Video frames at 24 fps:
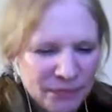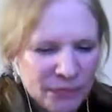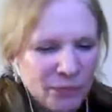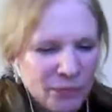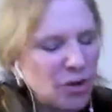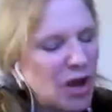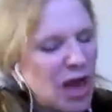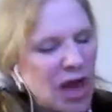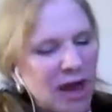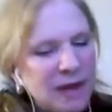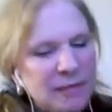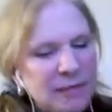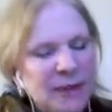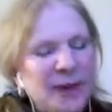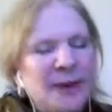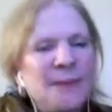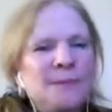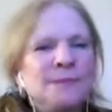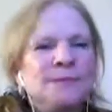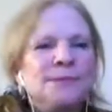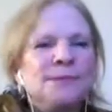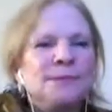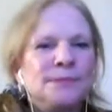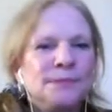We gotta be.
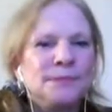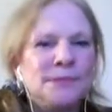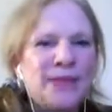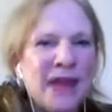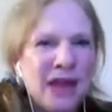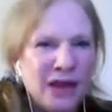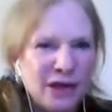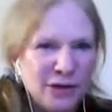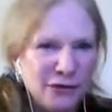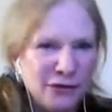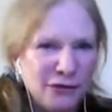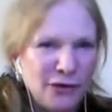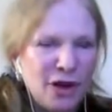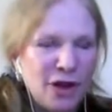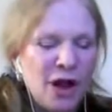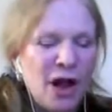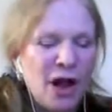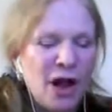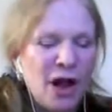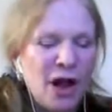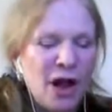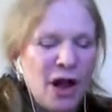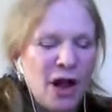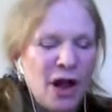Thank you for
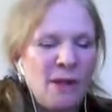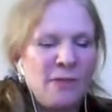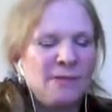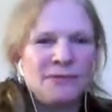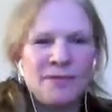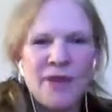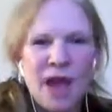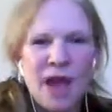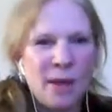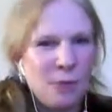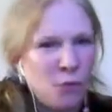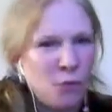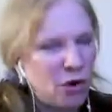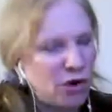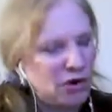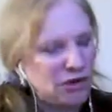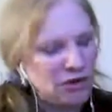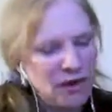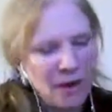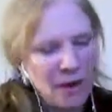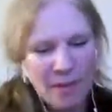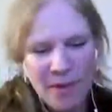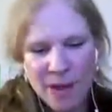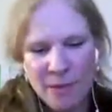coming. I'm worked
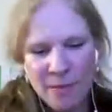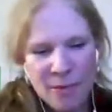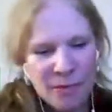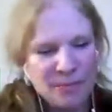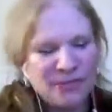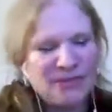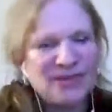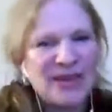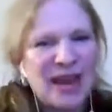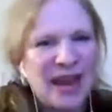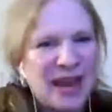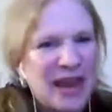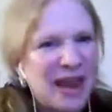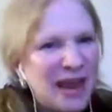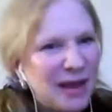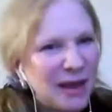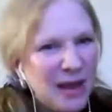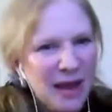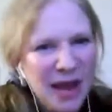up. I'm upset.